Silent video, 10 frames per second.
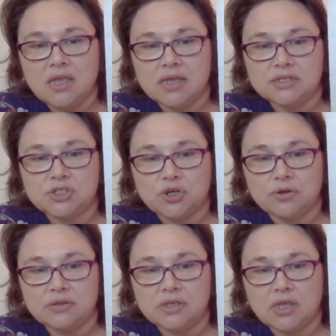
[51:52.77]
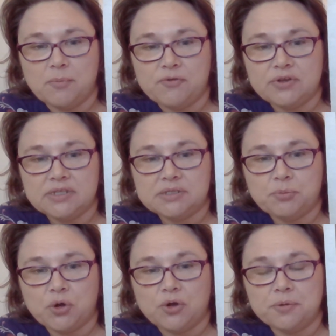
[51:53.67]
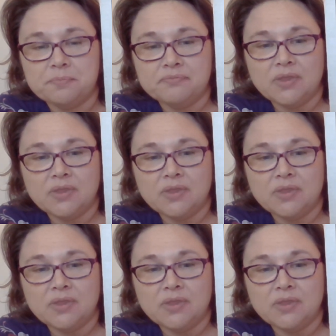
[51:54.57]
and then come over to this bird,